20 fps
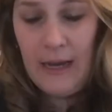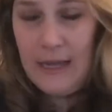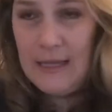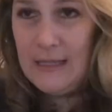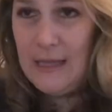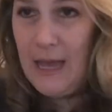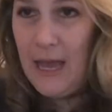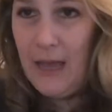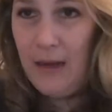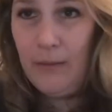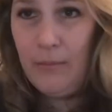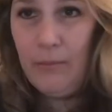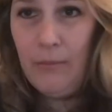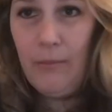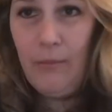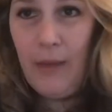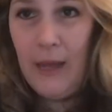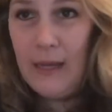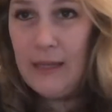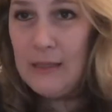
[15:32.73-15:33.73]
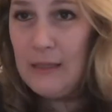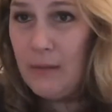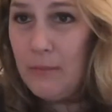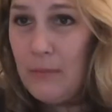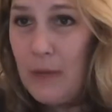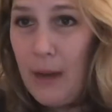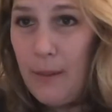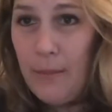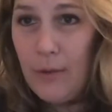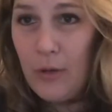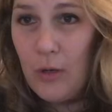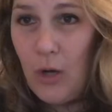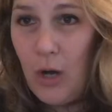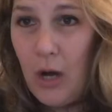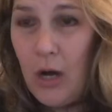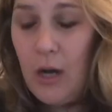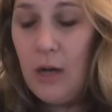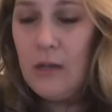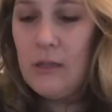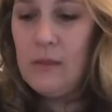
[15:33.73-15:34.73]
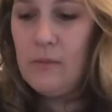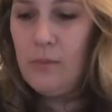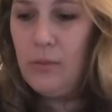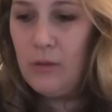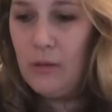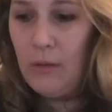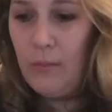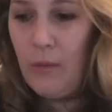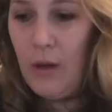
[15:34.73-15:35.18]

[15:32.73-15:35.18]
like I said, make some number cards,